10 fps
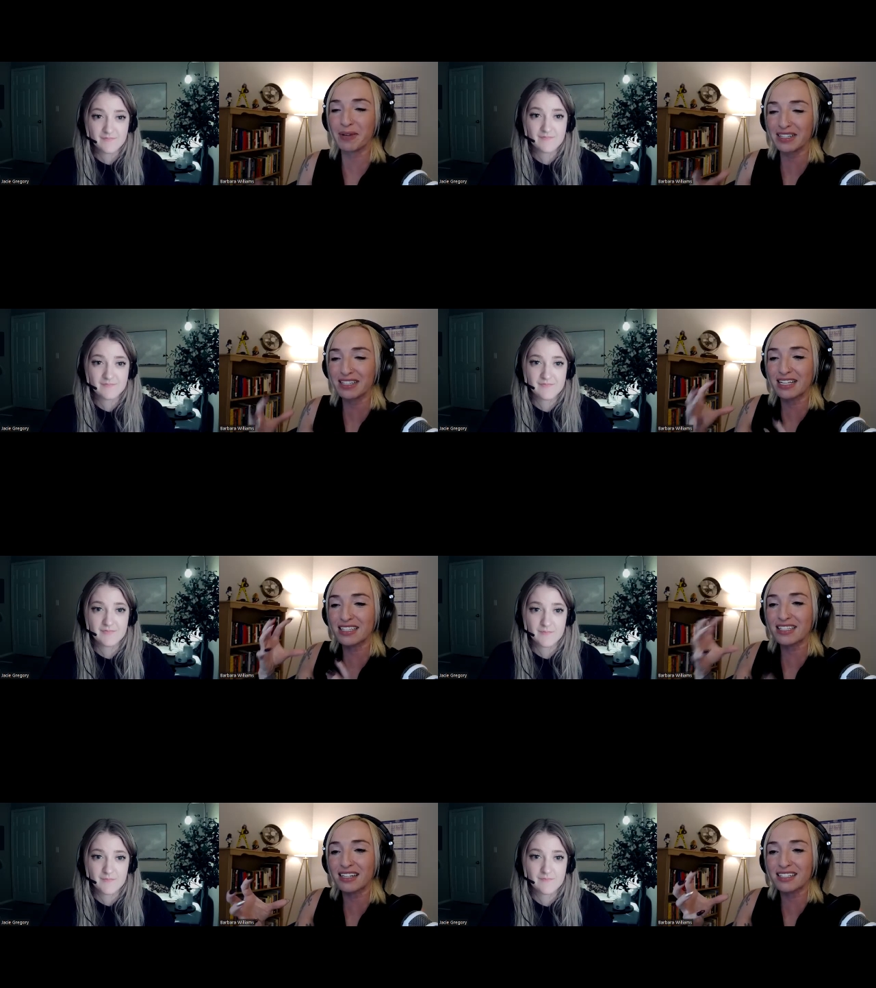Speaker 1: It
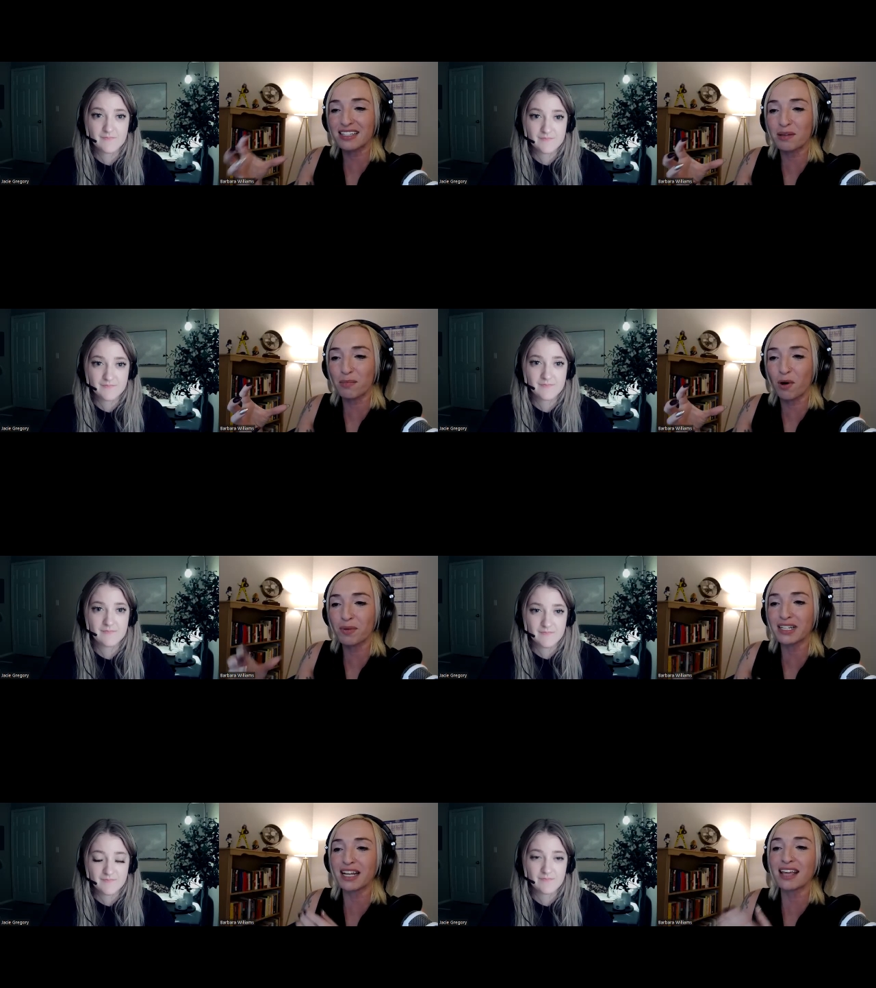it sucks in the
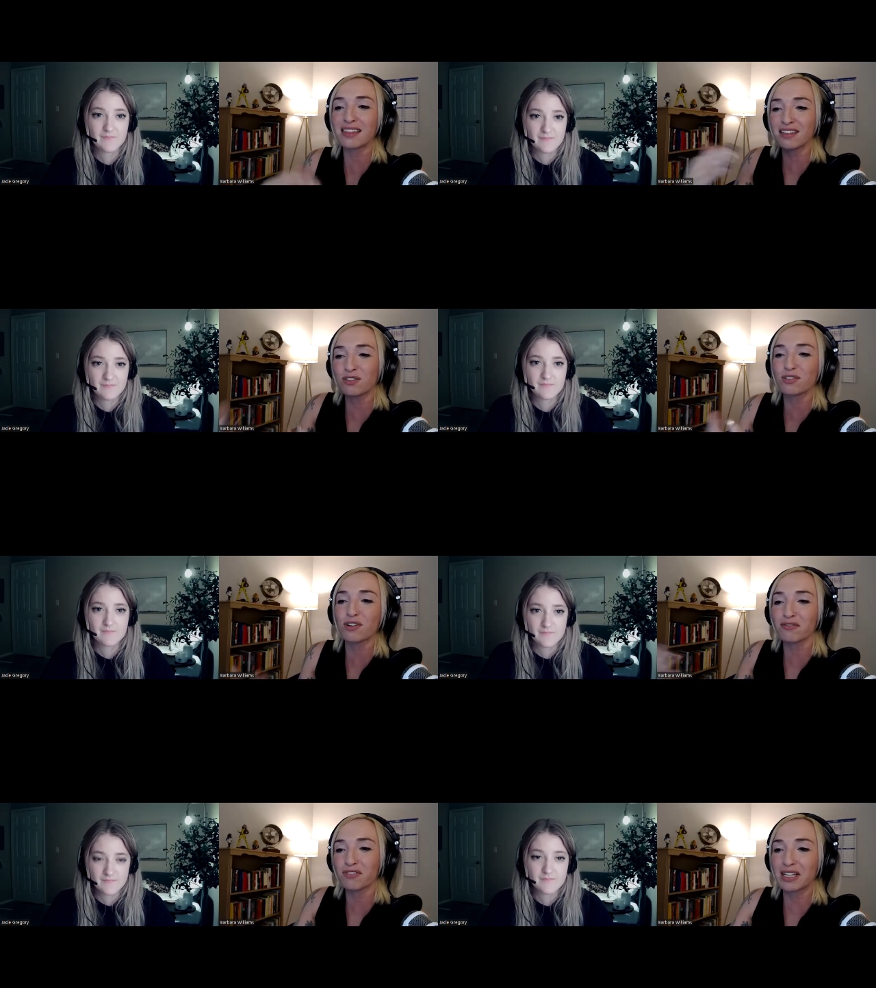moment, and then you
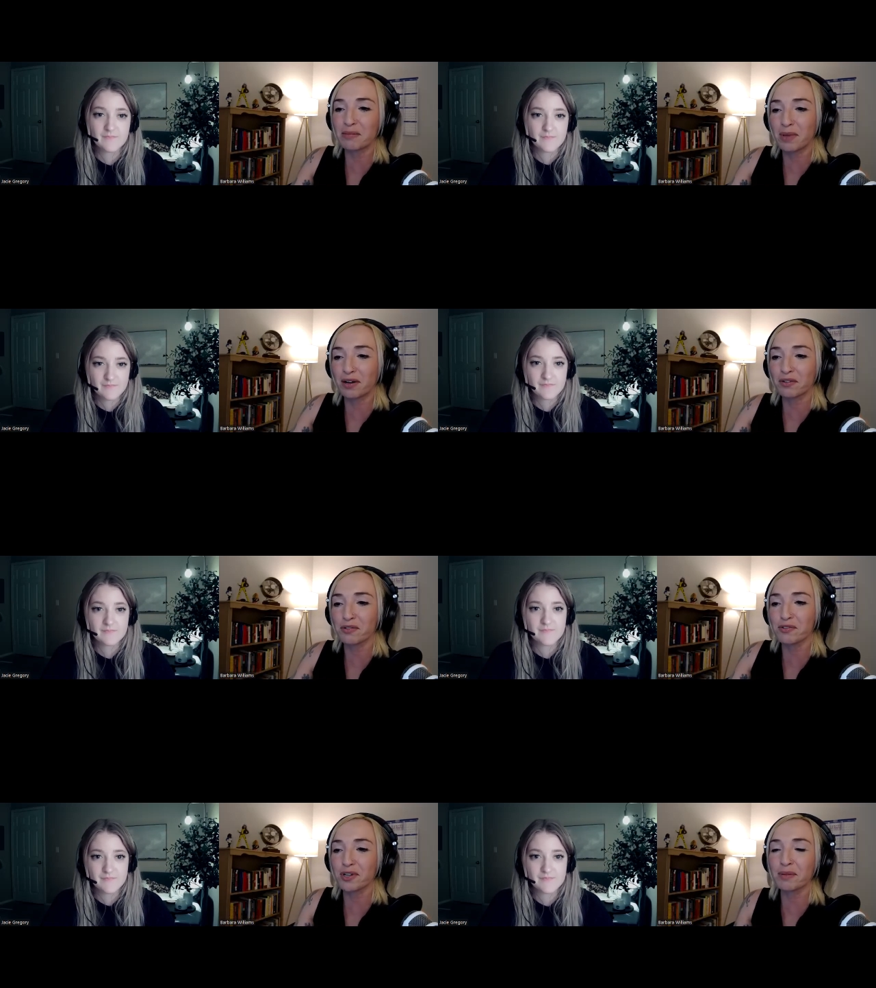start feeling better
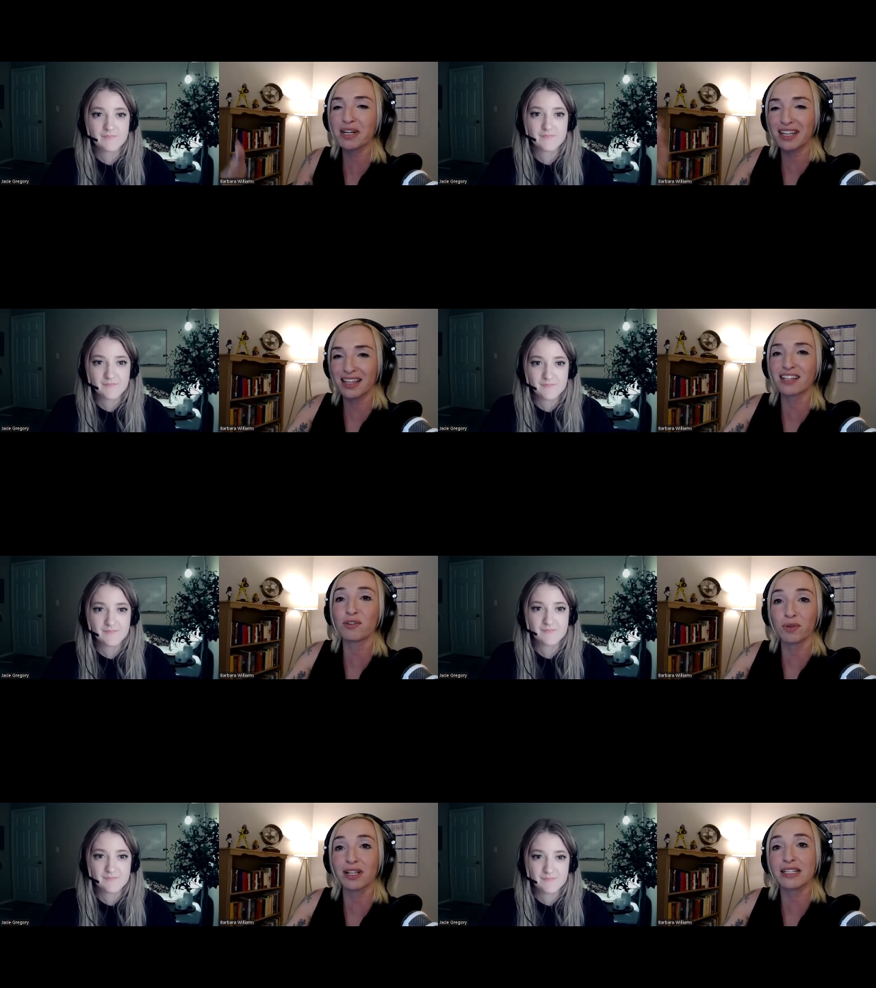through treatment, and then
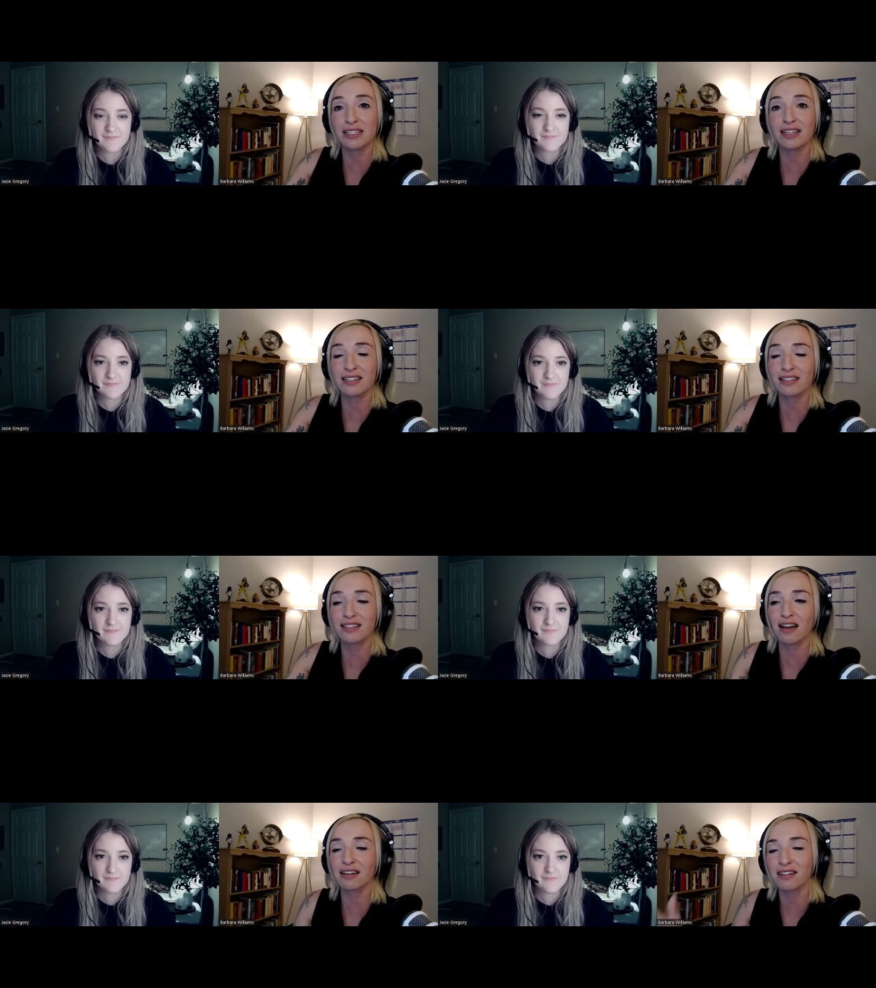you realize it doesn't
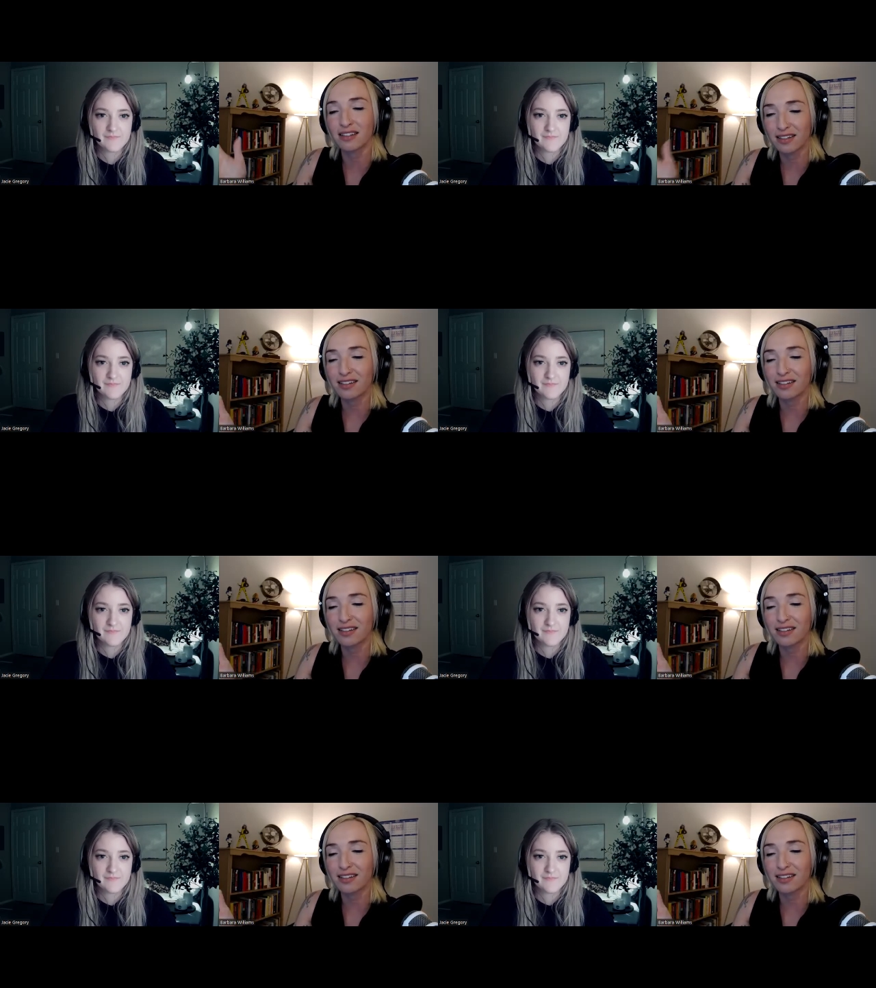suck.